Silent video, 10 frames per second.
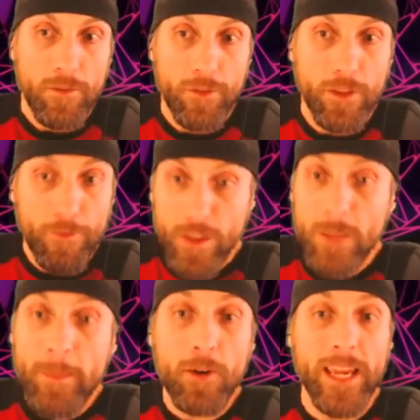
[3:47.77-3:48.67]
For the
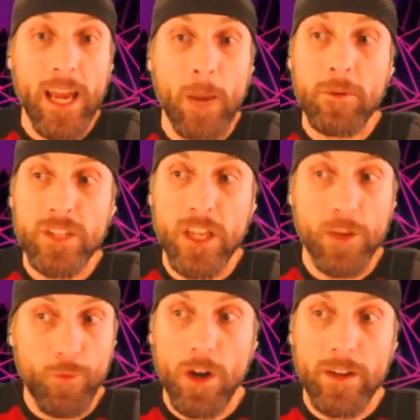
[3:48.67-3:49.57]
female camels
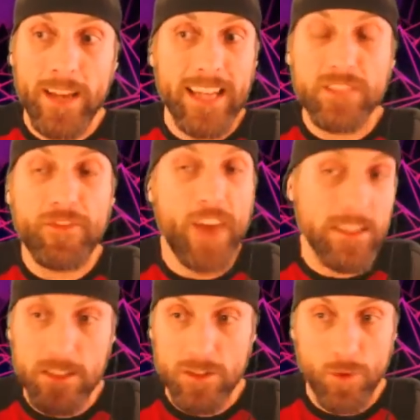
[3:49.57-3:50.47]
can run as
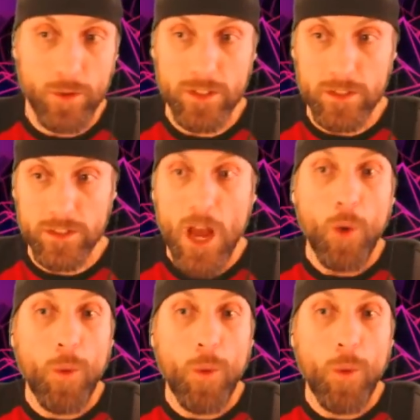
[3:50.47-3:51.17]
fast as horses